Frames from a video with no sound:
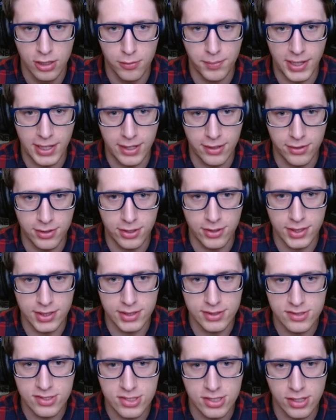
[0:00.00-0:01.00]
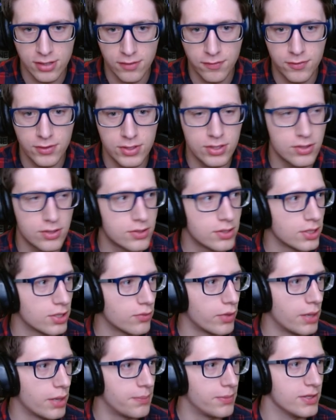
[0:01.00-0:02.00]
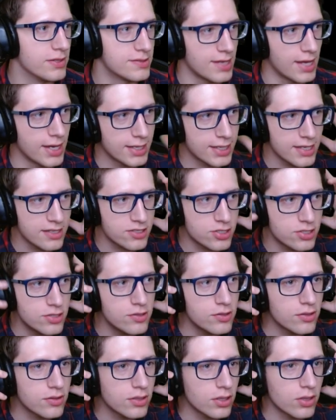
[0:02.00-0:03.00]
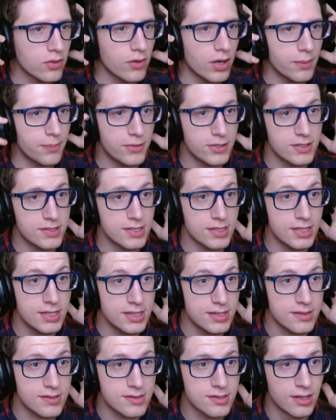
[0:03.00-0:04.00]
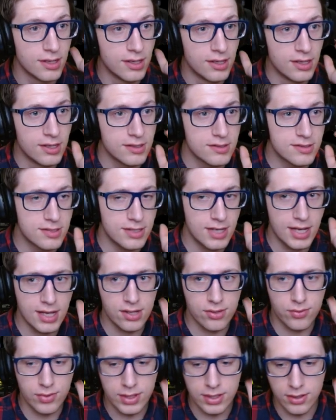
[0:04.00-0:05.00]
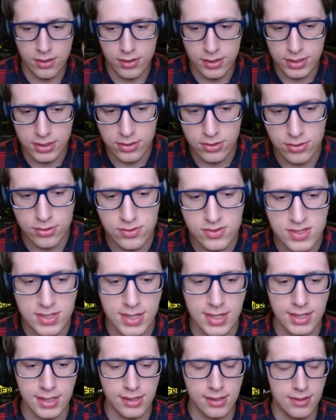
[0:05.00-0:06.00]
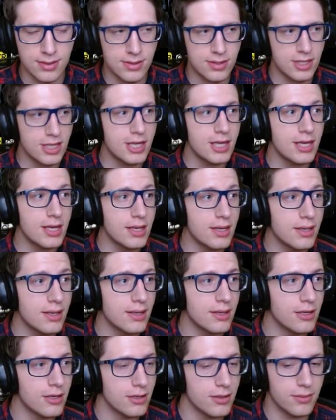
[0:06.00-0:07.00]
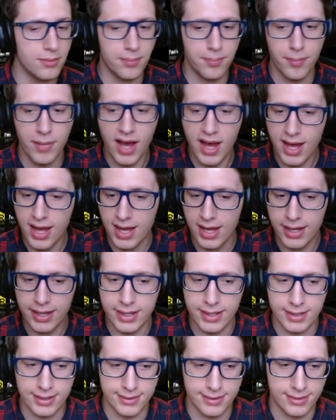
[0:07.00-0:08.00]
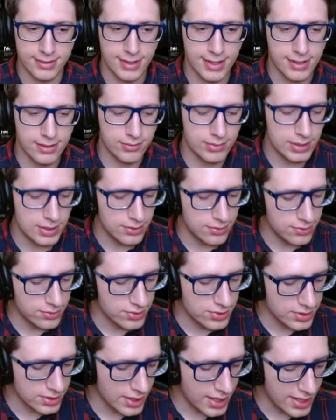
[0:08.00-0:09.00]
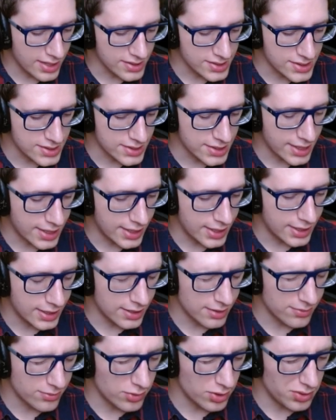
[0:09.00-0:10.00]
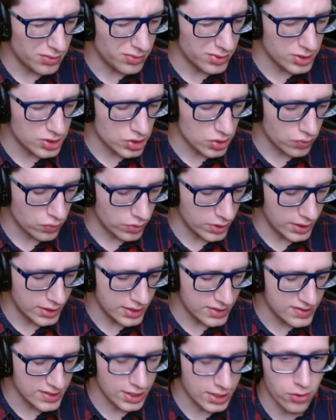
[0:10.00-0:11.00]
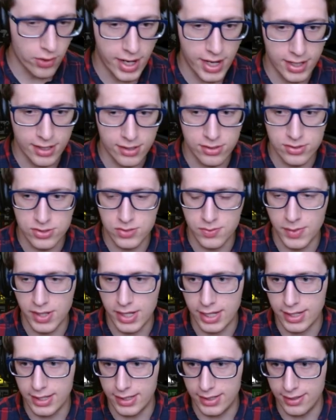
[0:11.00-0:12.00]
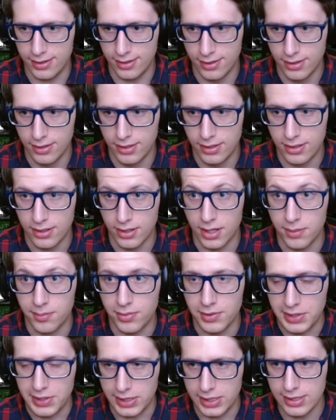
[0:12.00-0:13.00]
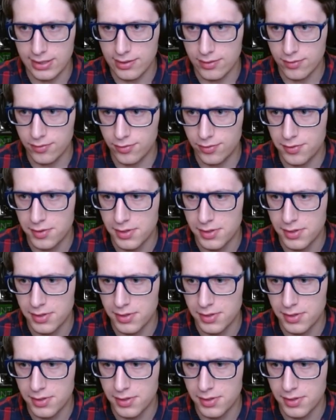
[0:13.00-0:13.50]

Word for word: Powder and stuff and nuclear weapons. I guess nuclear weapons it is. Today we are using the mod that we used last time, which one is a Crackers mod, I believe.